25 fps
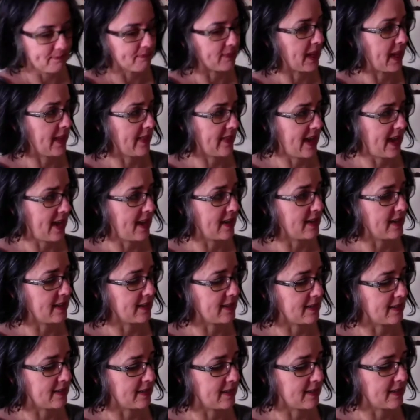and that
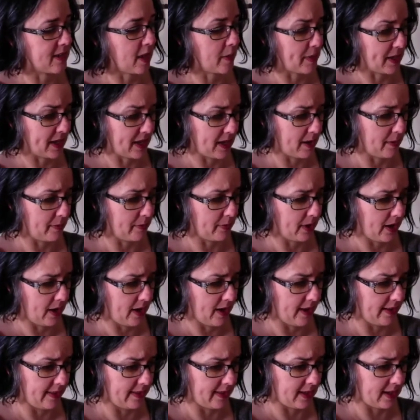is coming up
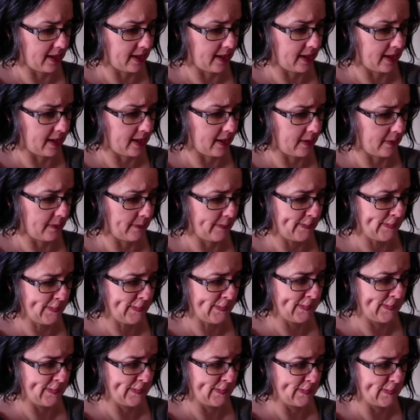on the
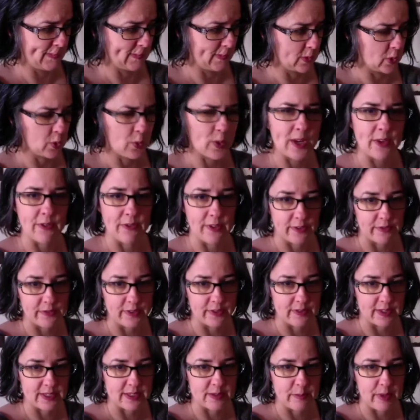25th
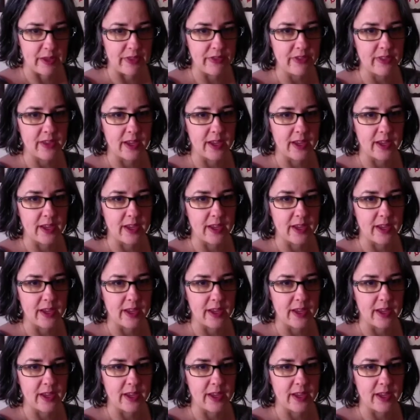of this month.